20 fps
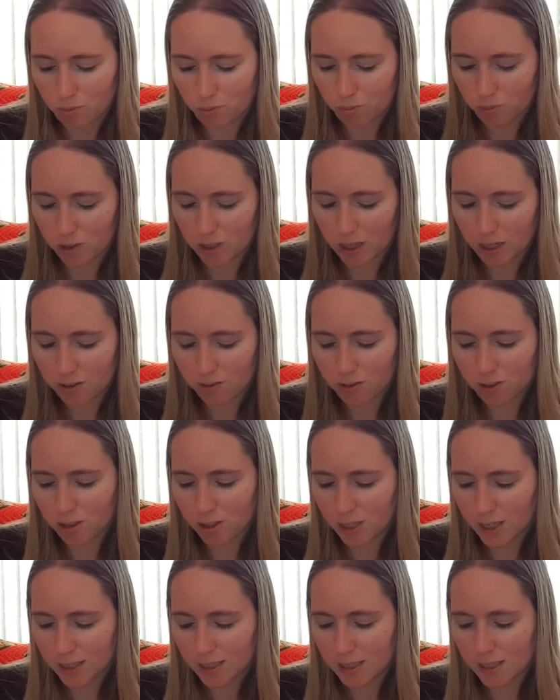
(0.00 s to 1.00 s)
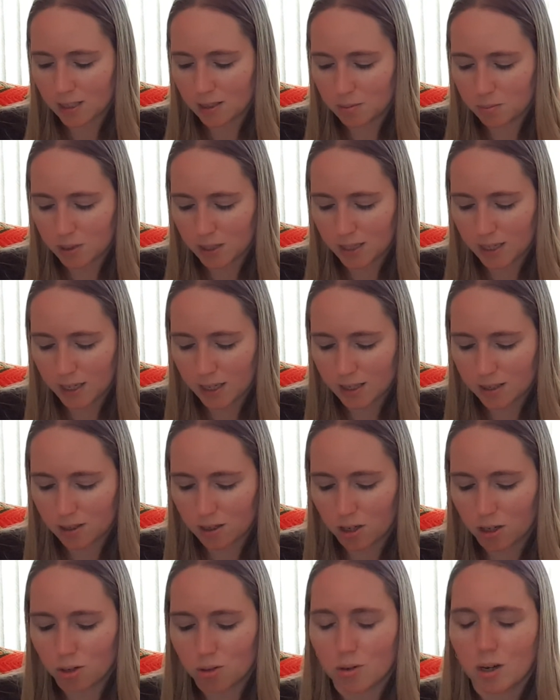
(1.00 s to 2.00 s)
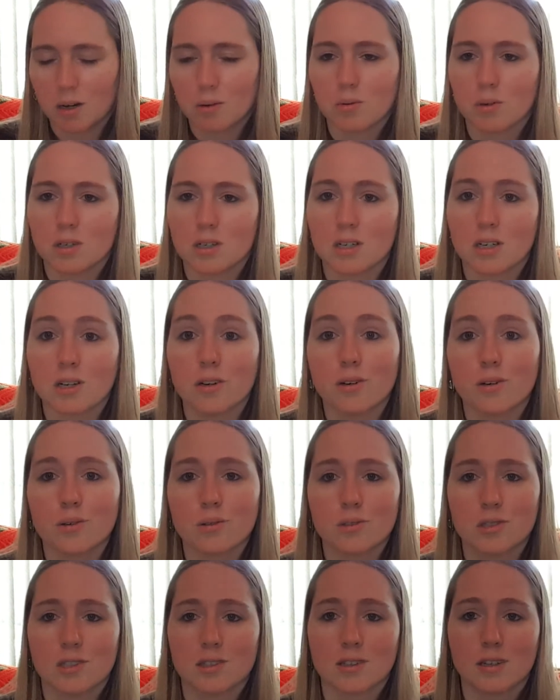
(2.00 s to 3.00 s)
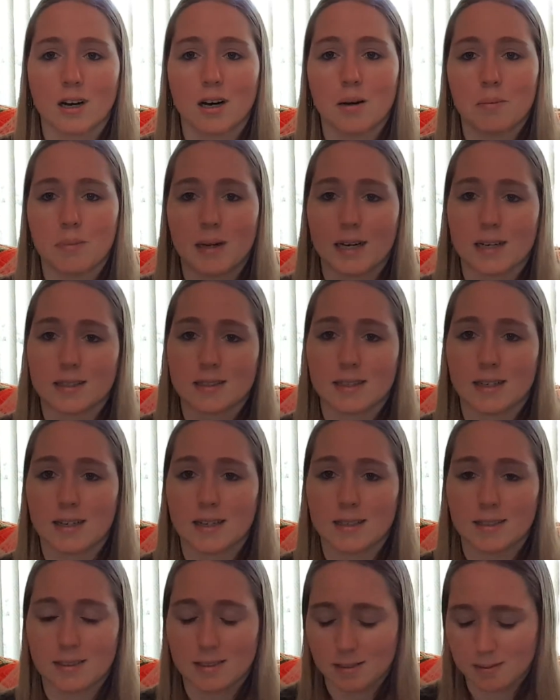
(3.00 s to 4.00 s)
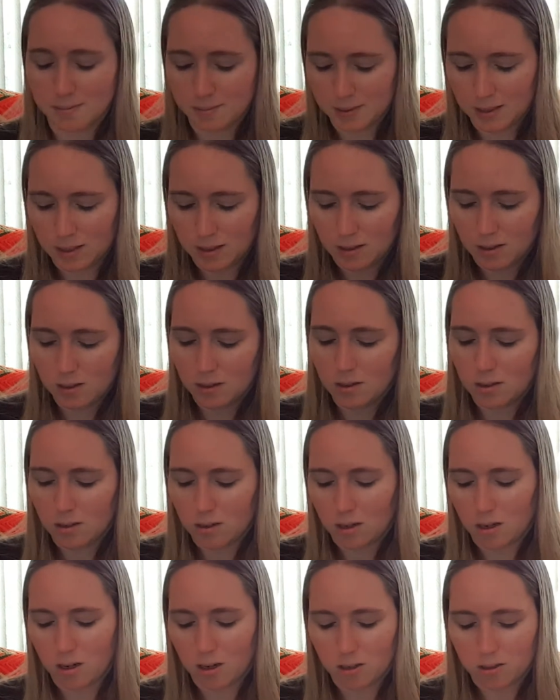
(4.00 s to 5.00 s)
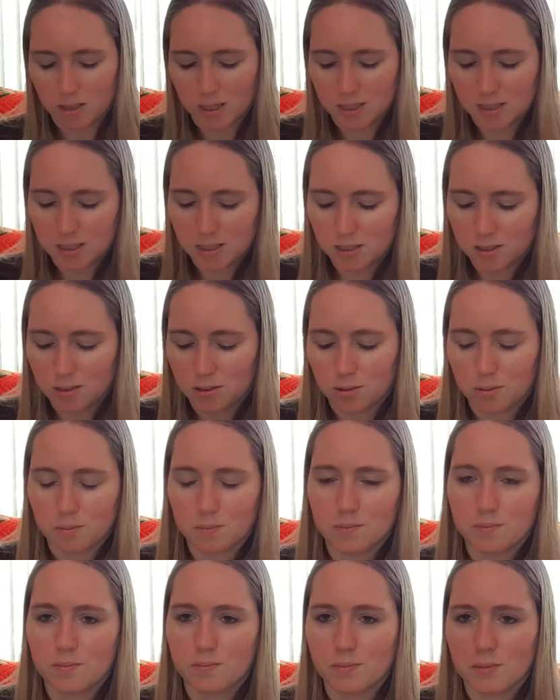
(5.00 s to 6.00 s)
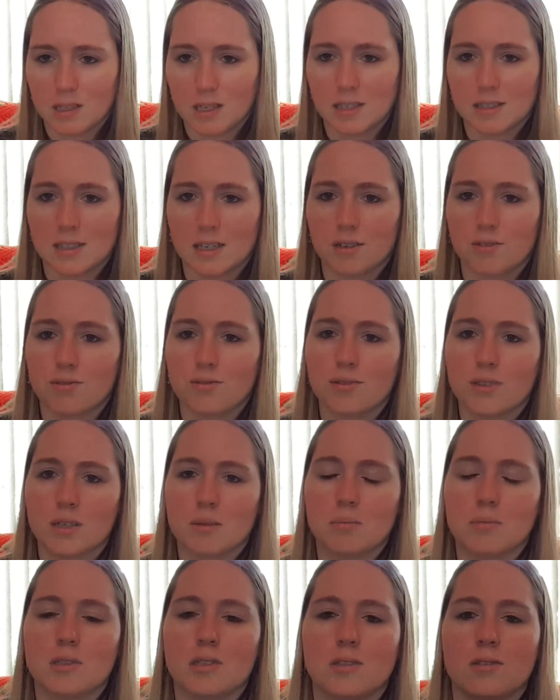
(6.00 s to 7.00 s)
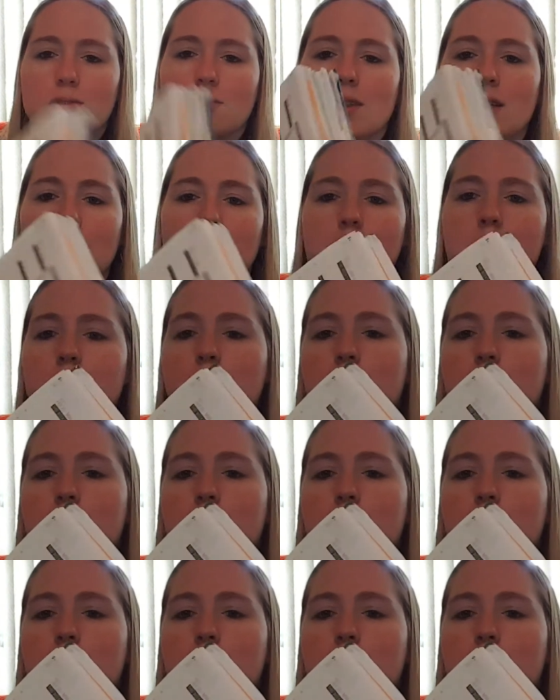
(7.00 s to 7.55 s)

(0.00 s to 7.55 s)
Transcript: Whenever I get it in my head, oh, I want to go to the compact size, all I do is I flip to the